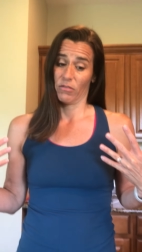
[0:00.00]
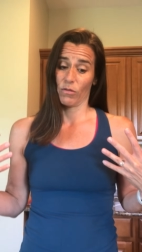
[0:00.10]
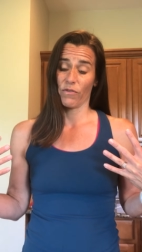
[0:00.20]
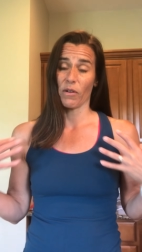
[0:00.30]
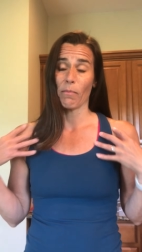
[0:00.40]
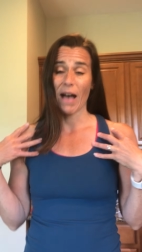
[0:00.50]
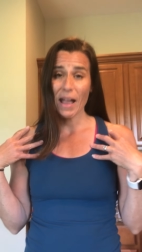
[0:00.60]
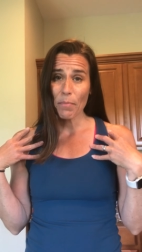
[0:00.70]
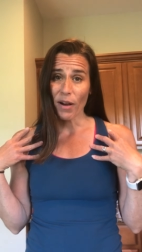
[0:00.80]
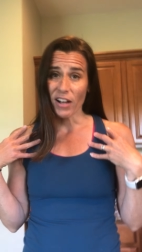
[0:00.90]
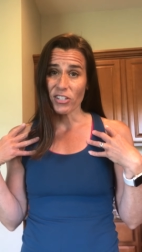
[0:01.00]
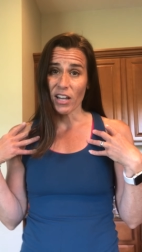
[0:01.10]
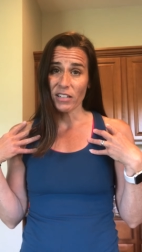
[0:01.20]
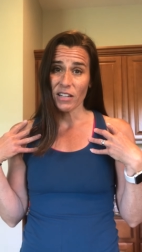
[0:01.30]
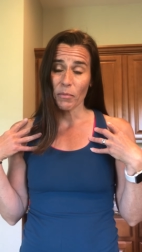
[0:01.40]
So for my
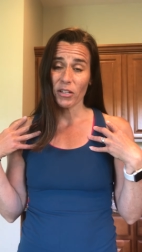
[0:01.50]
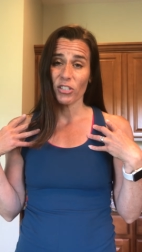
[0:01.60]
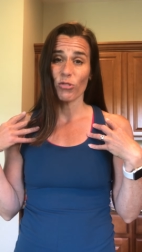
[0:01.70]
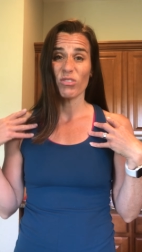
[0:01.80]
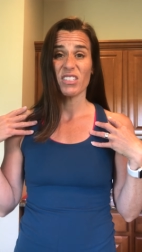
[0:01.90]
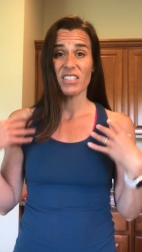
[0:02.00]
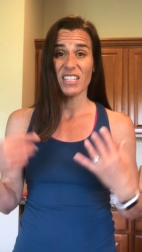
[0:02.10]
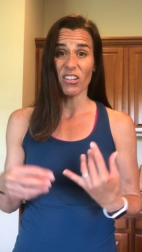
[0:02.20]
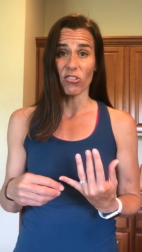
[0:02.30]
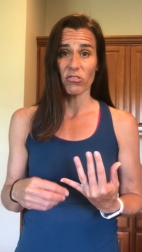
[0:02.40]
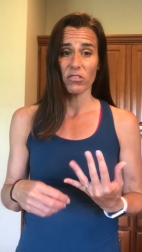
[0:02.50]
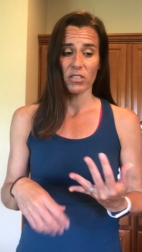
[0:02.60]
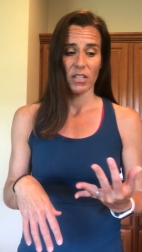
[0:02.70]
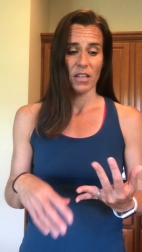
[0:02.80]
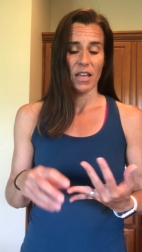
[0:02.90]
project, I'm gonna use Skittles